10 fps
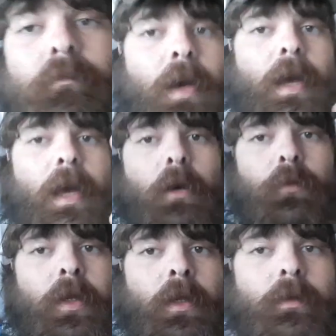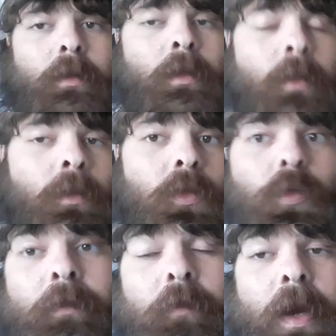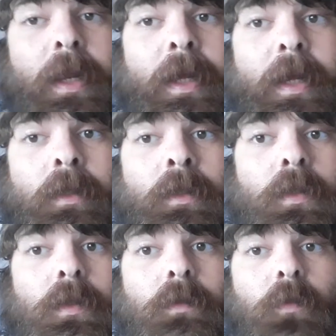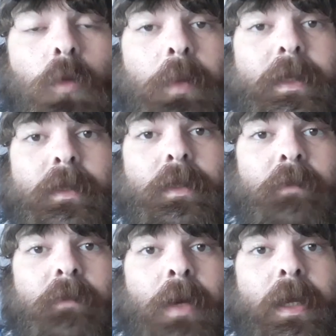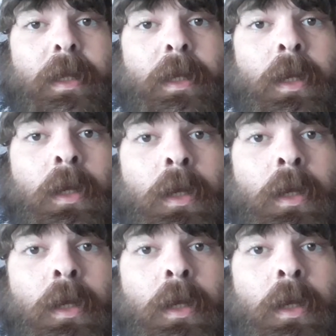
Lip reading: Bye, Howie. 3 fried eggs, 4 pieces of bacon,